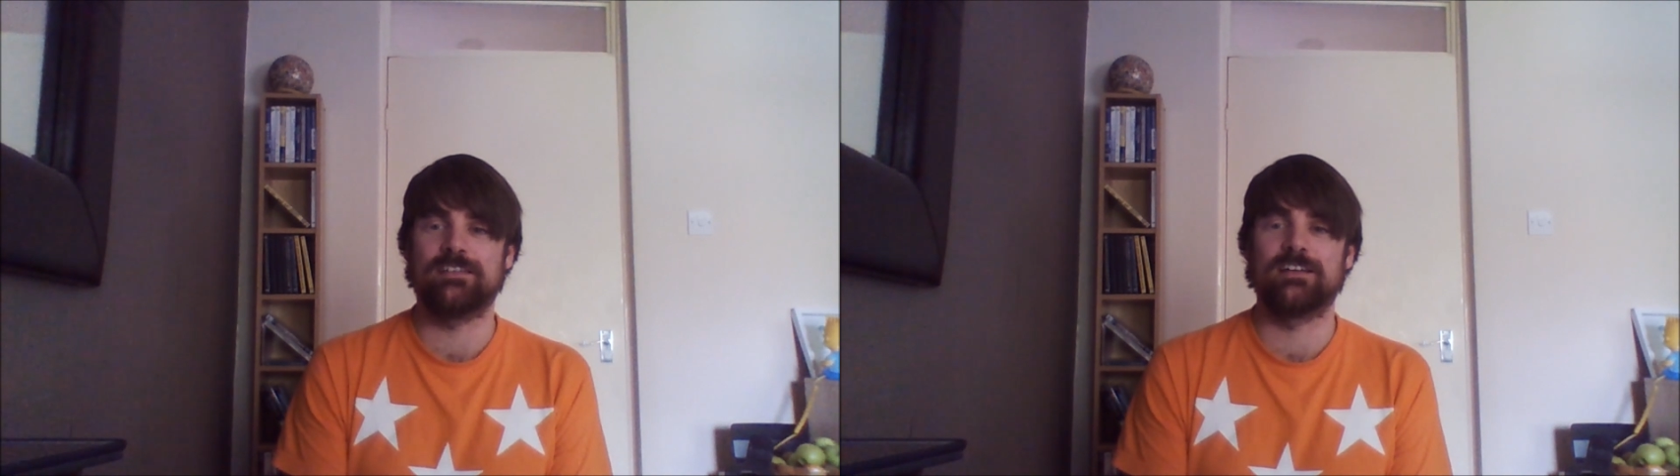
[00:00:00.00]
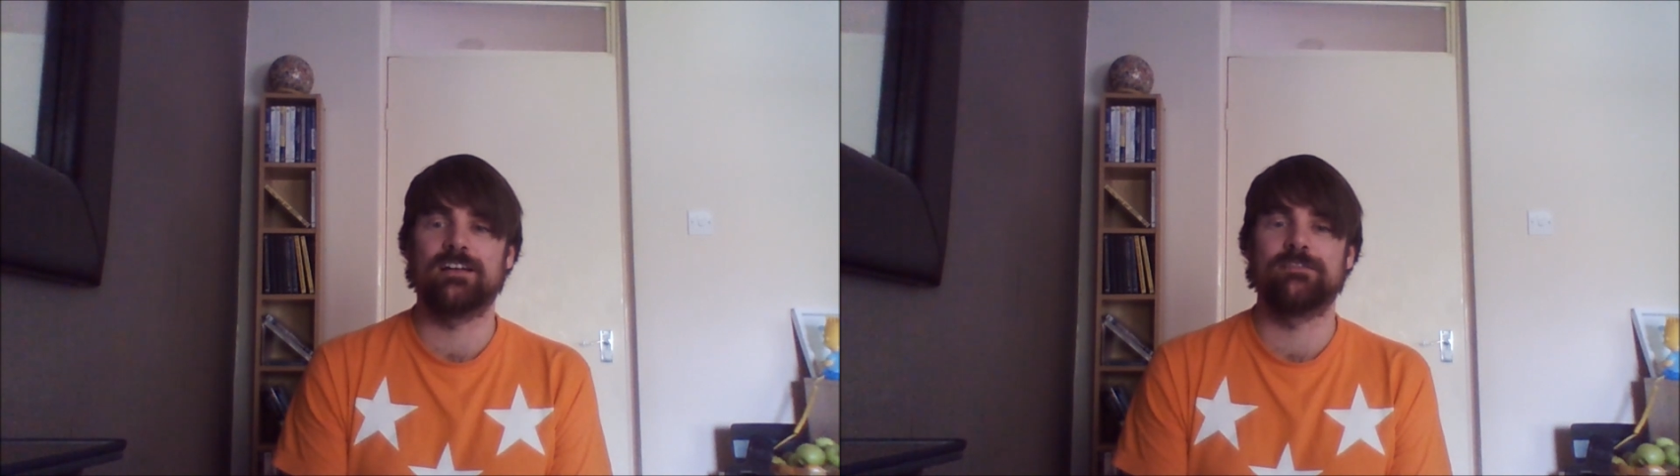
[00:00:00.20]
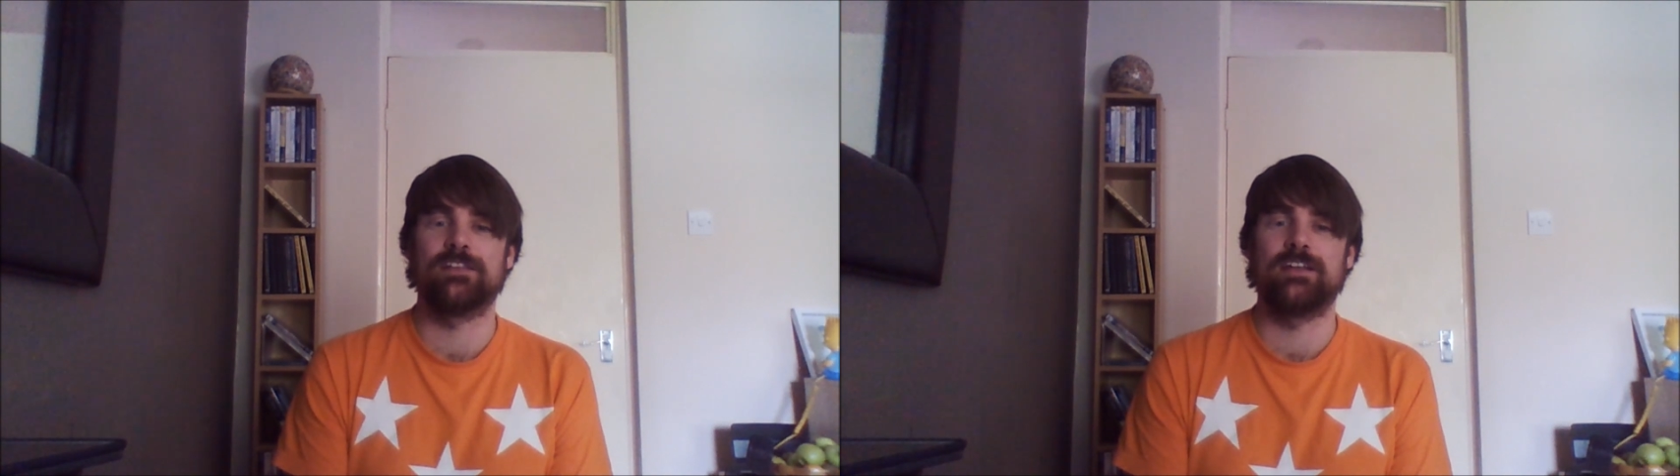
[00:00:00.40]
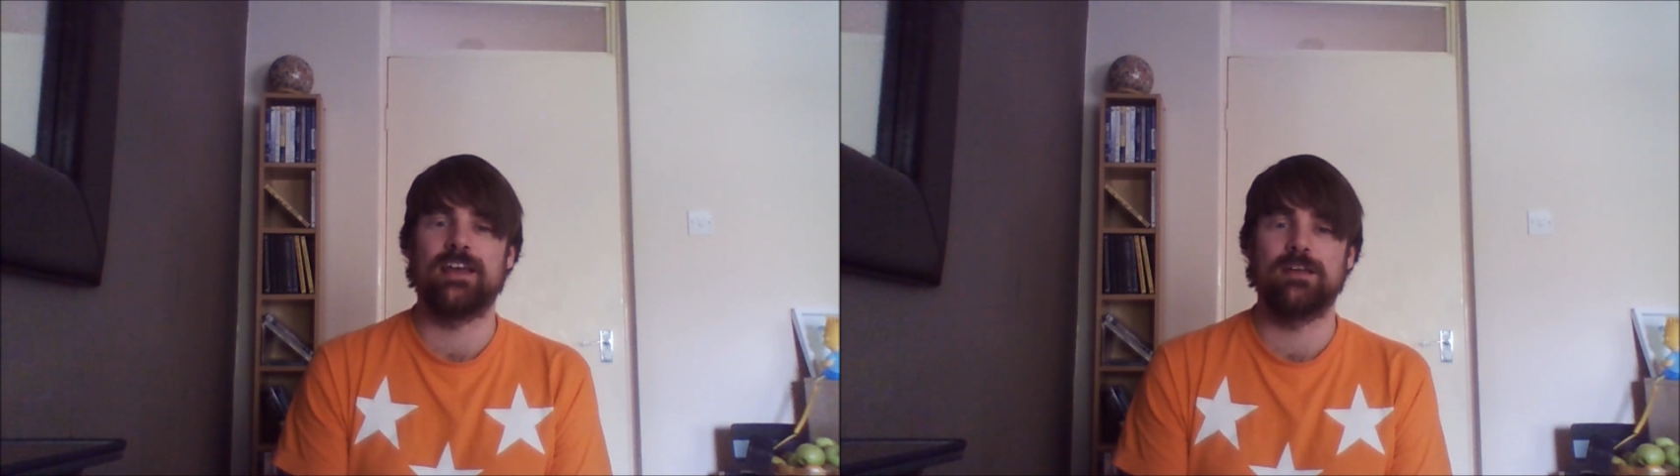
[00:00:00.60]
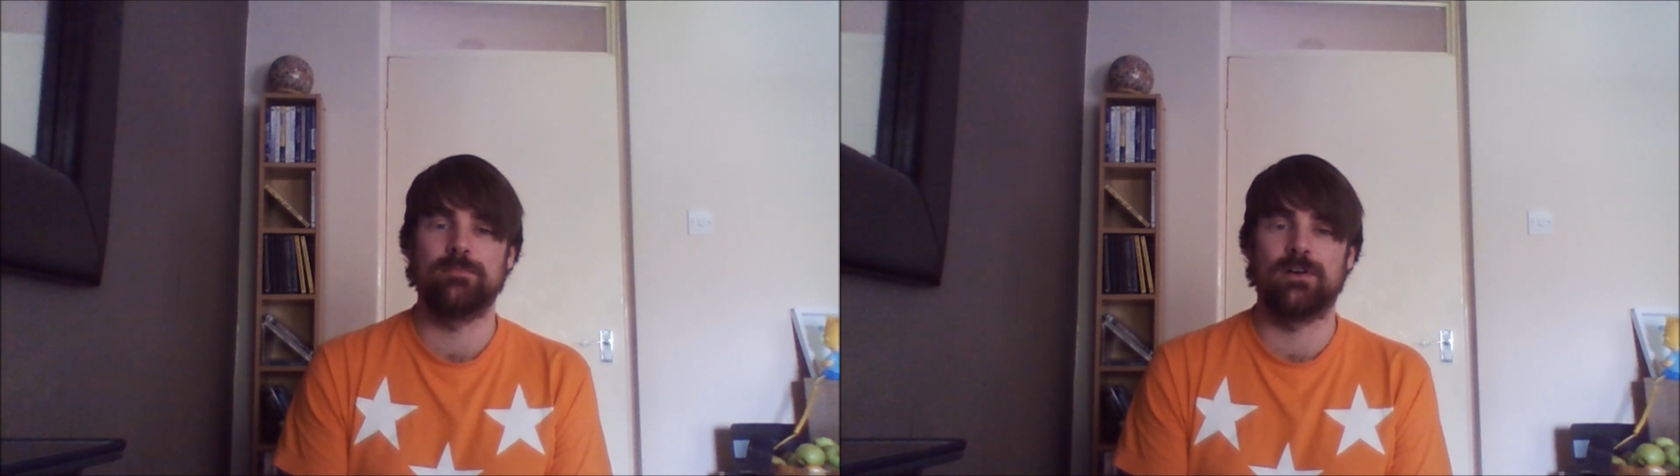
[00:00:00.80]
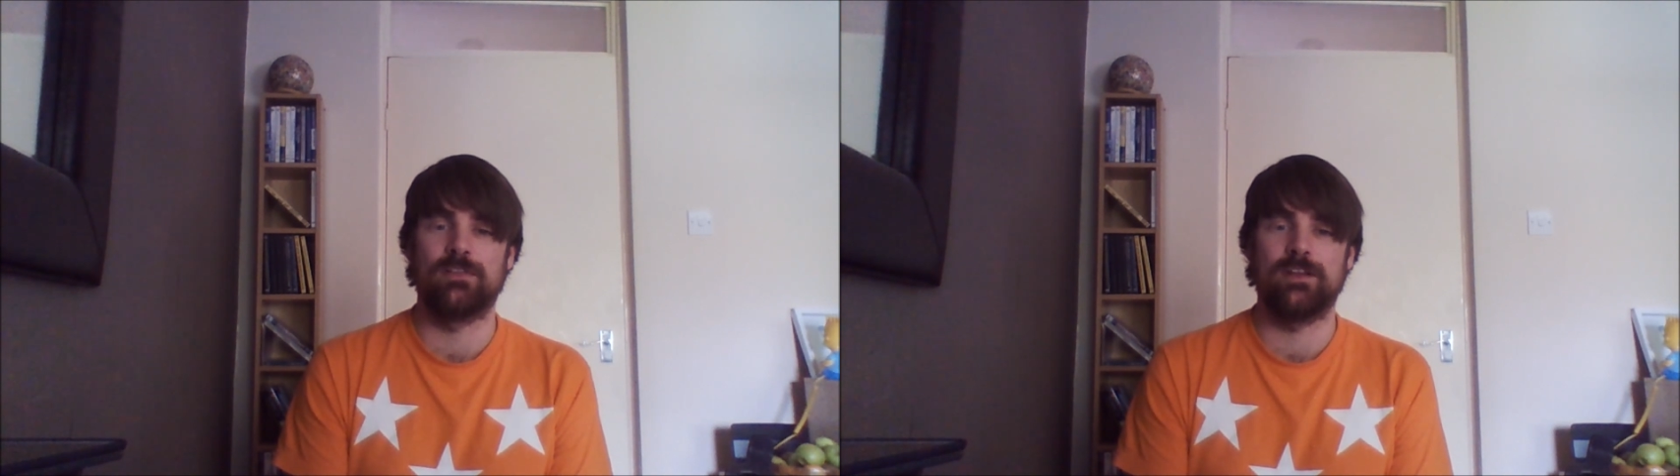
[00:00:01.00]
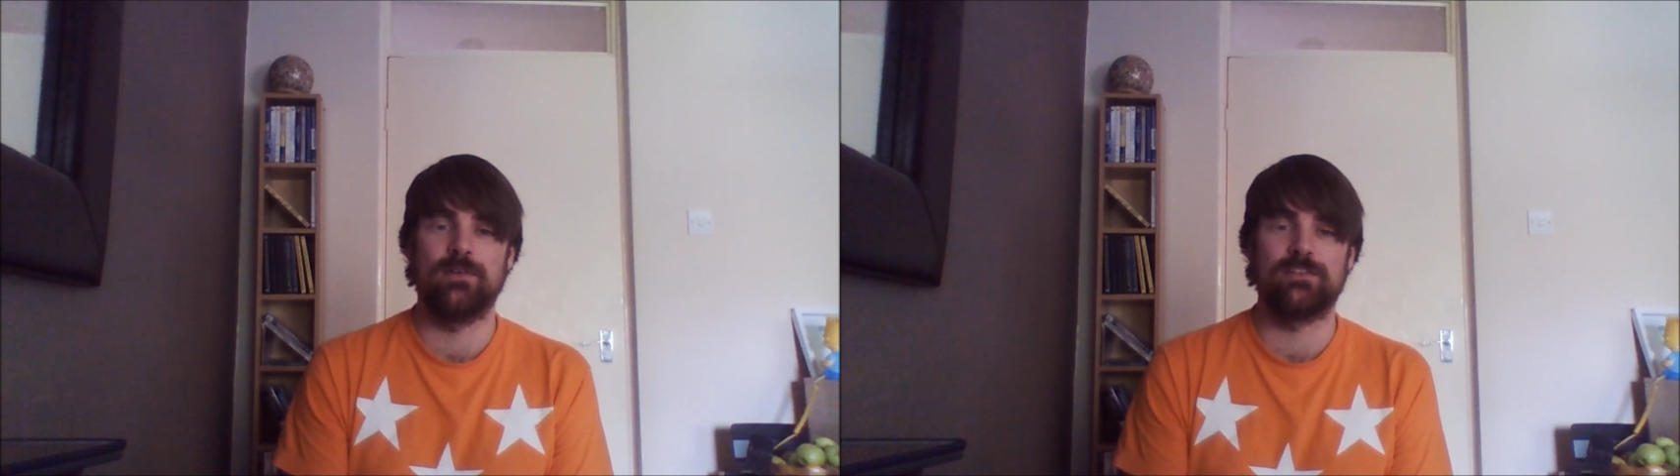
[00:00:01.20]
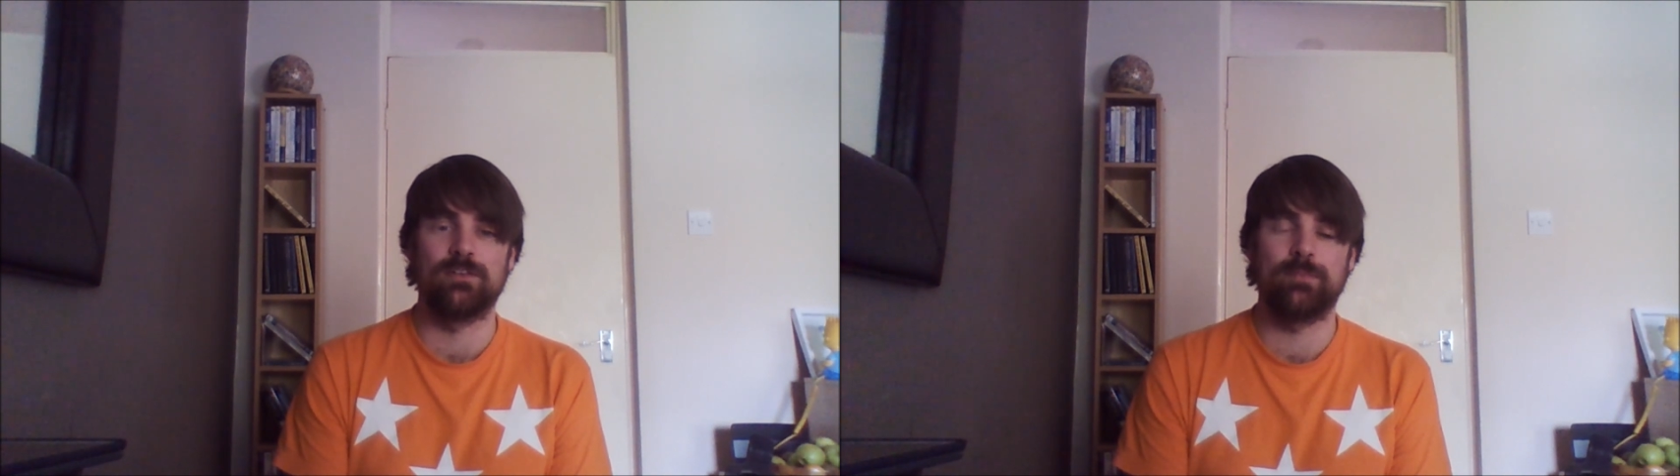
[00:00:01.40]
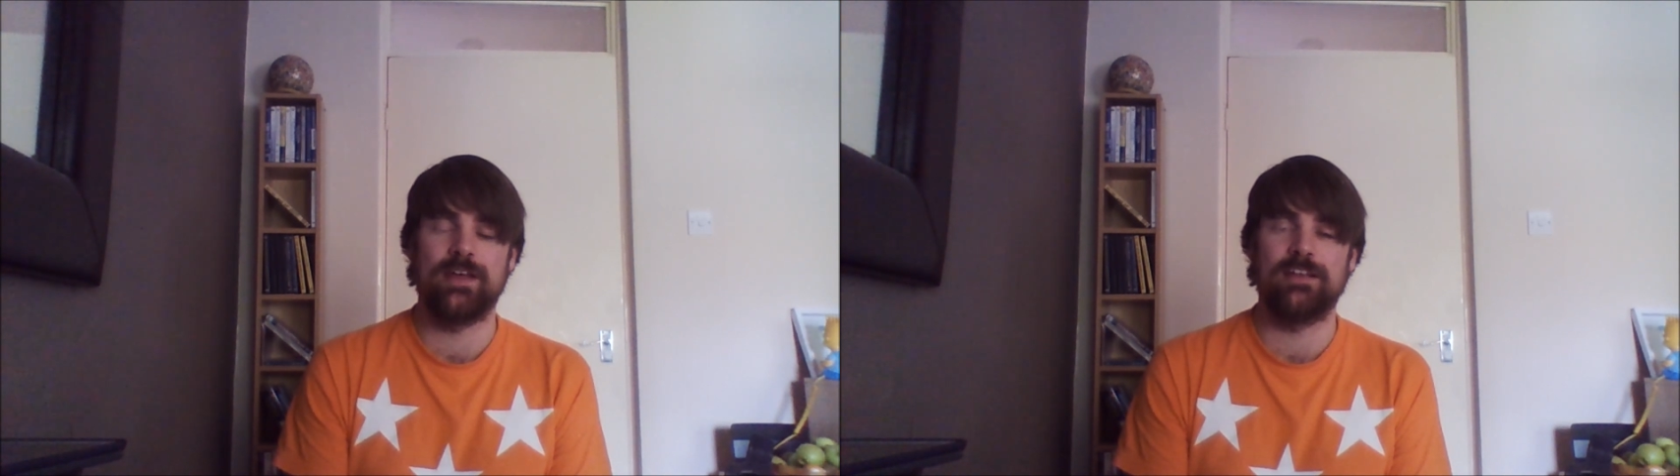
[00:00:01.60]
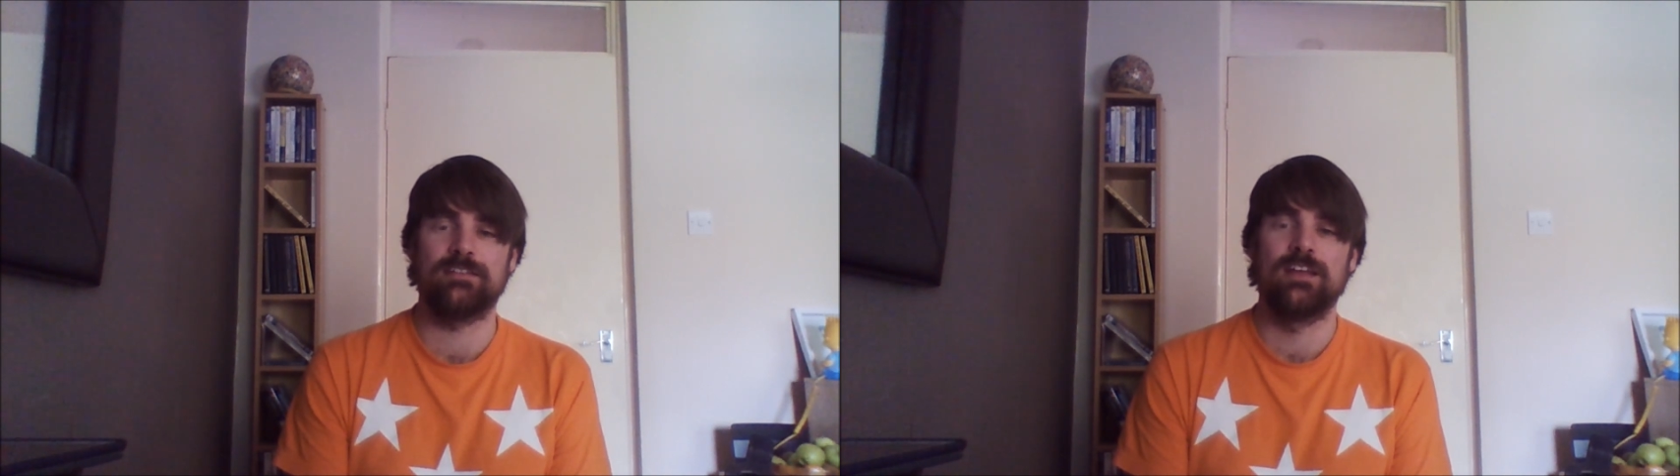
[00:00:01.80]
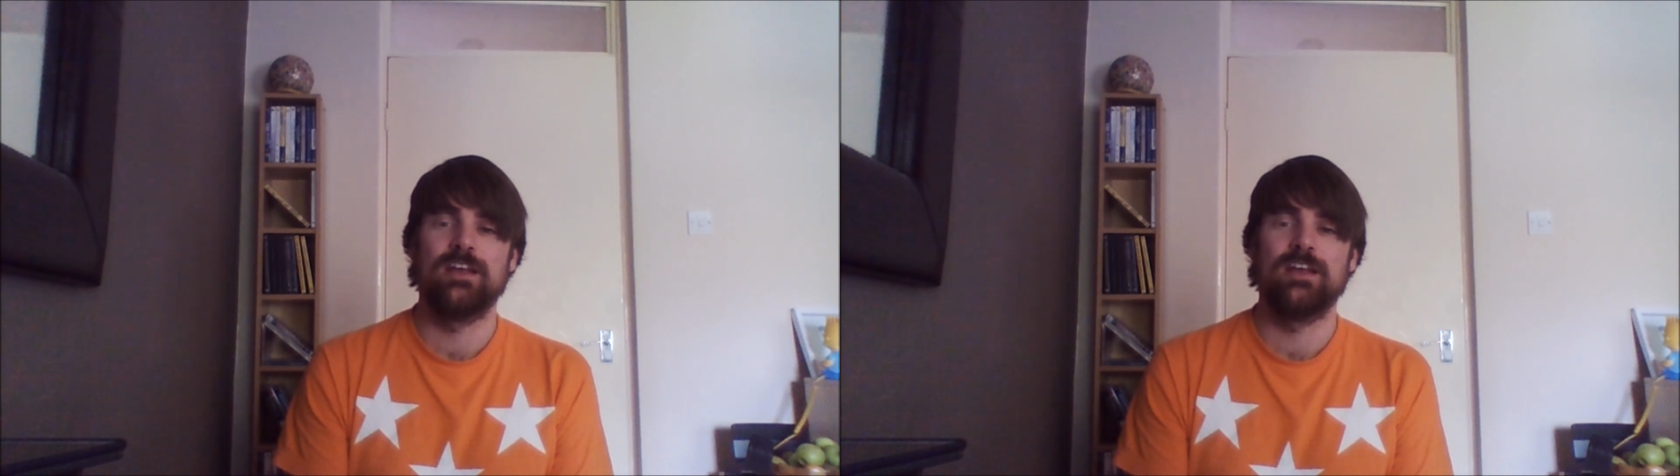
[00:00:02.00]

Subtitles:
to cover the name on the original base.